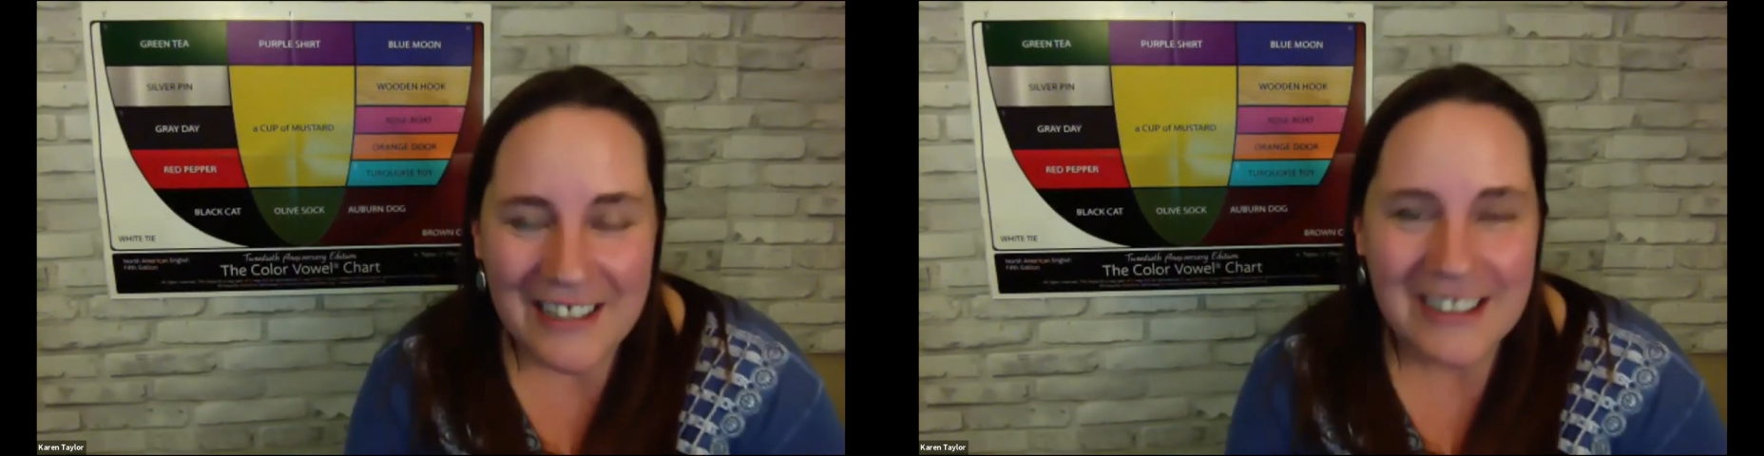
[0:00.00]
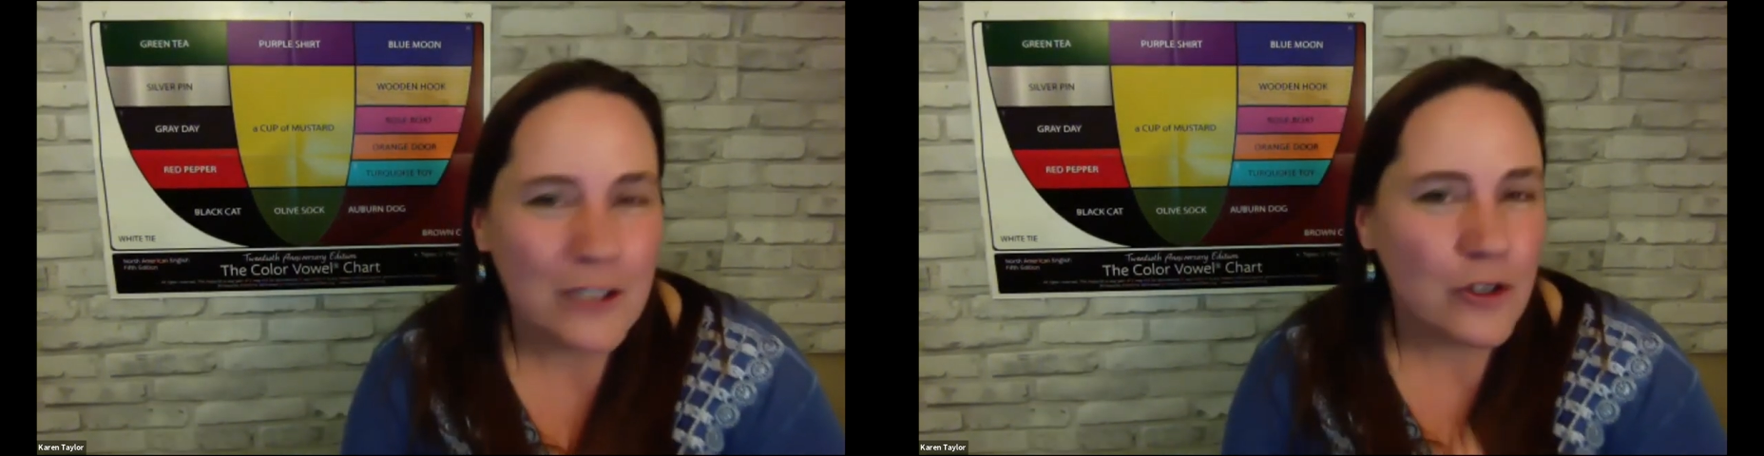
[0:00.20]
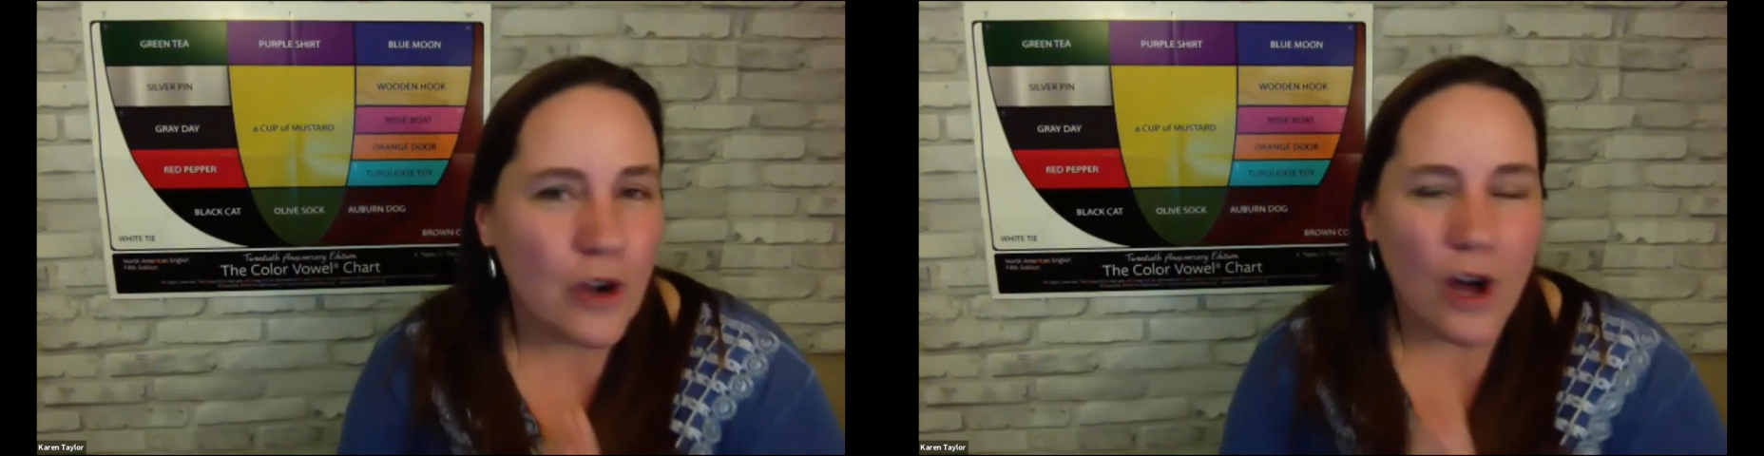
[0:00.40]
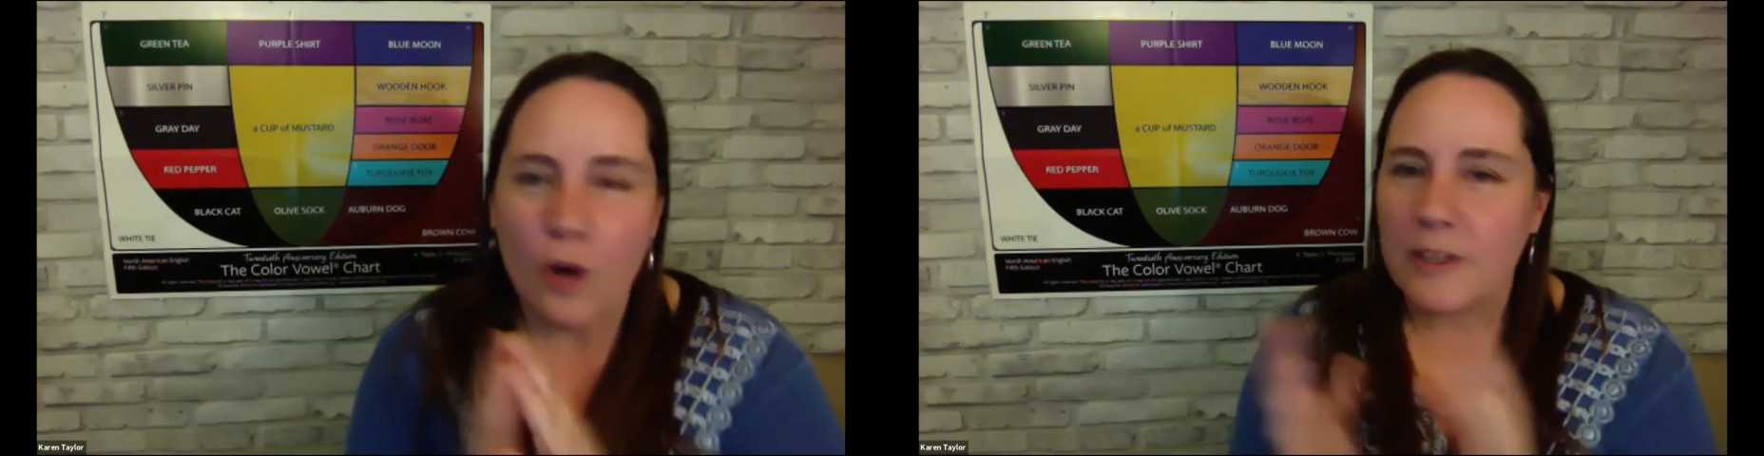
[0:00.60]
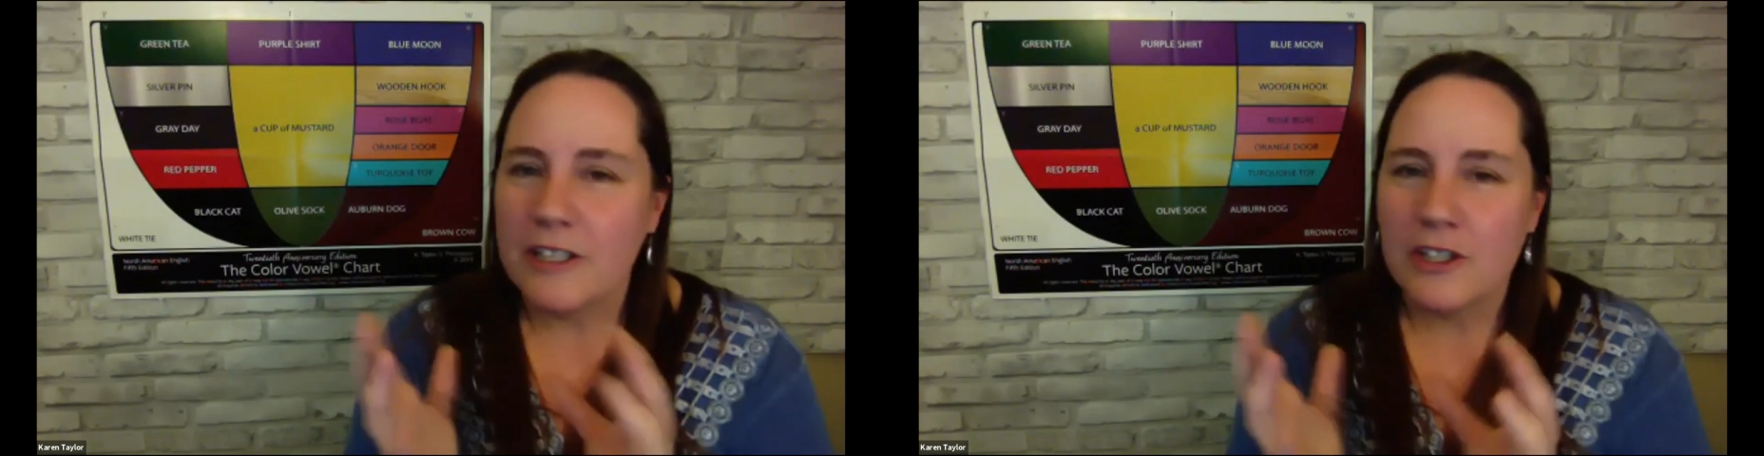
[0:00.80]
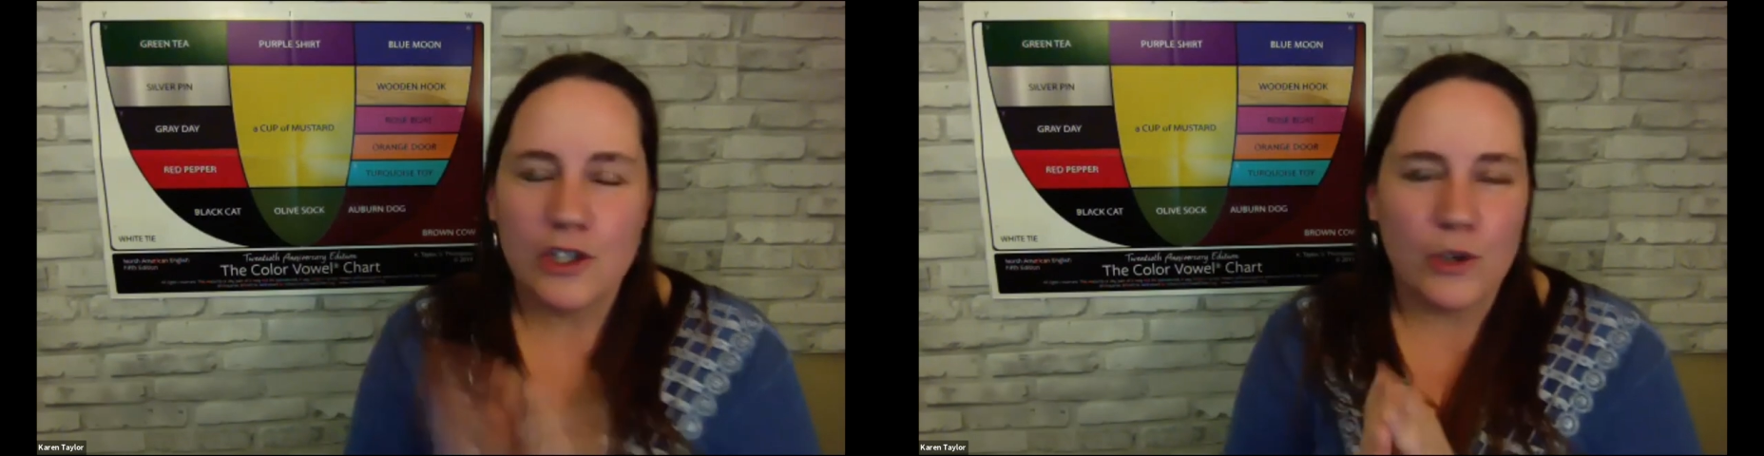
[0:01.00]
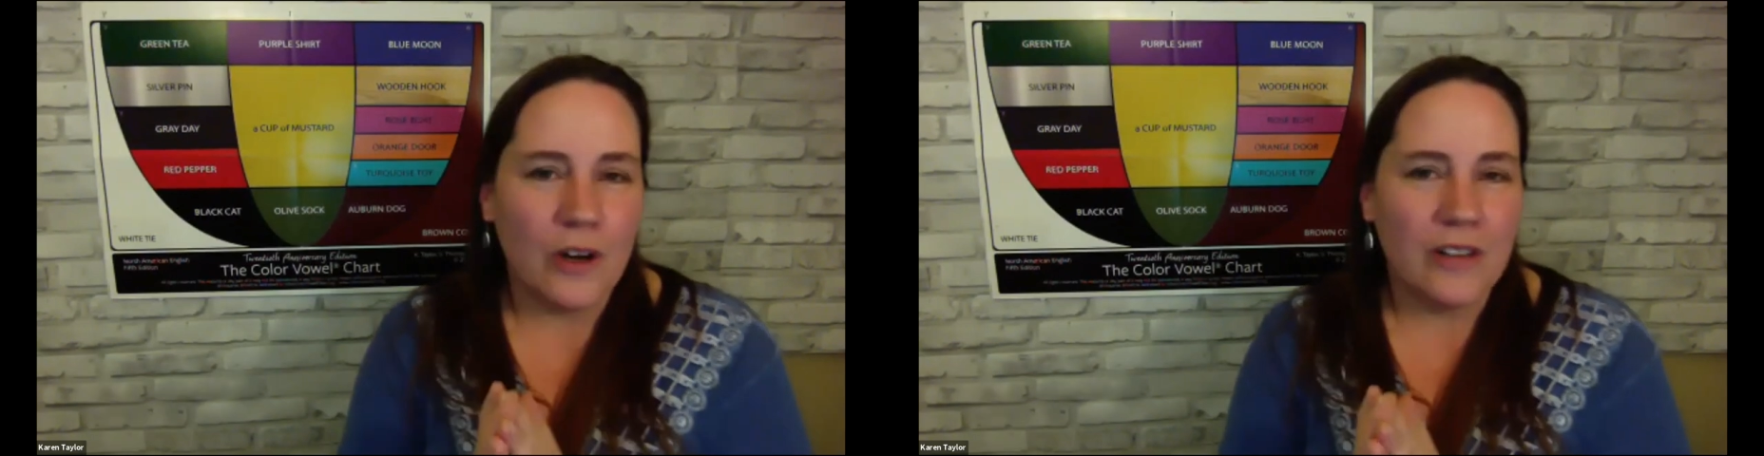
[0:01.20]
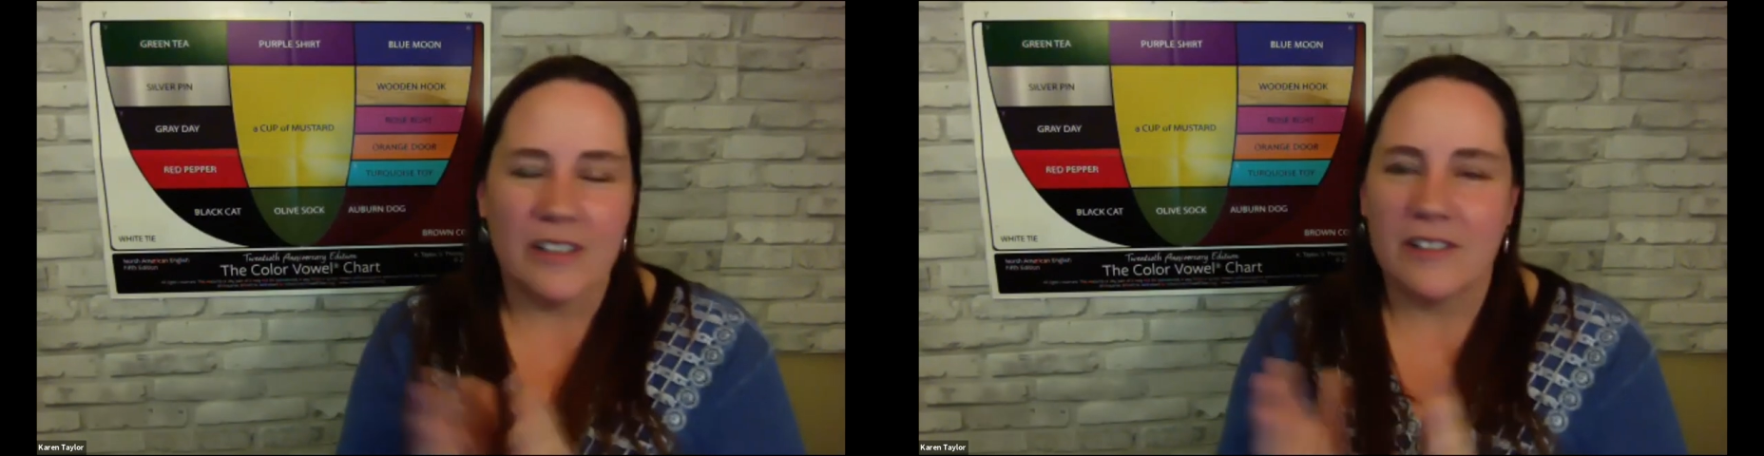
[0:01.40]
These are always
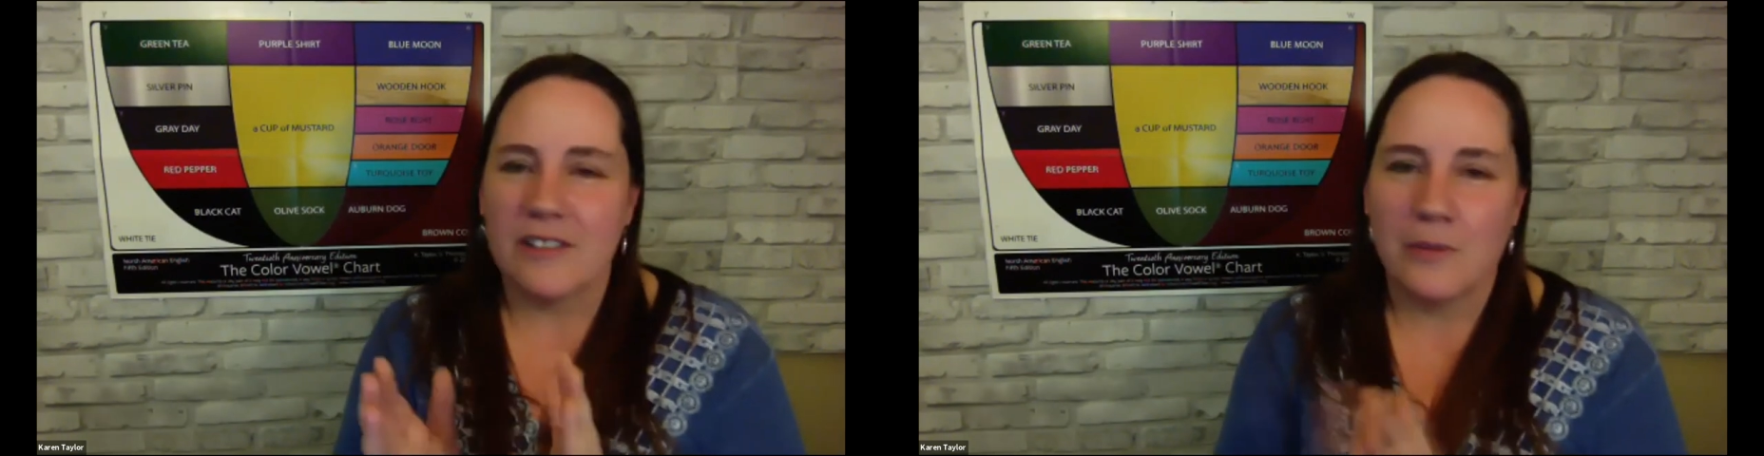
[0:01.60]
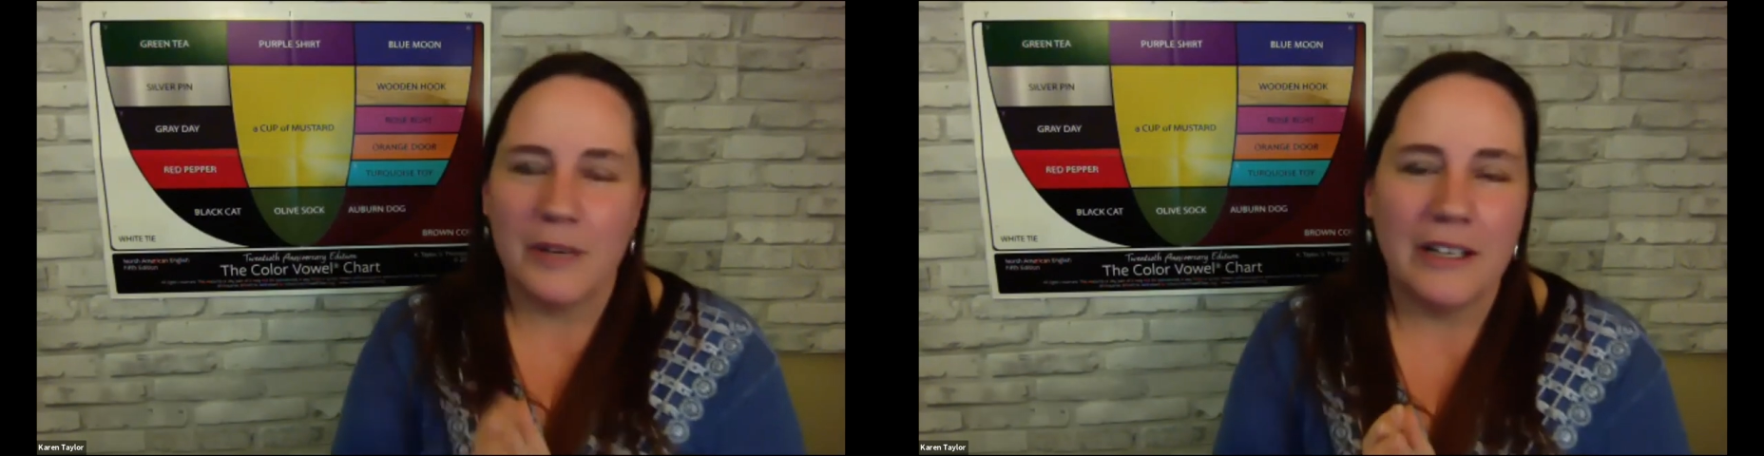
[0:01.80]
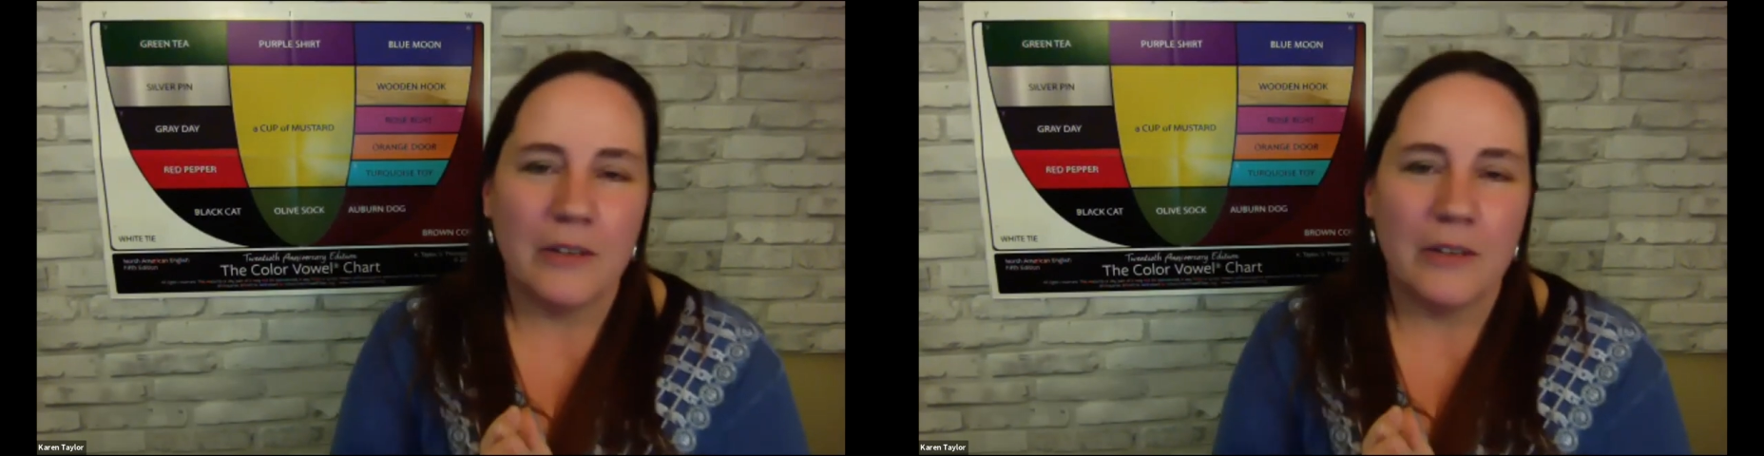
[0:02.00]
short; they're sweet.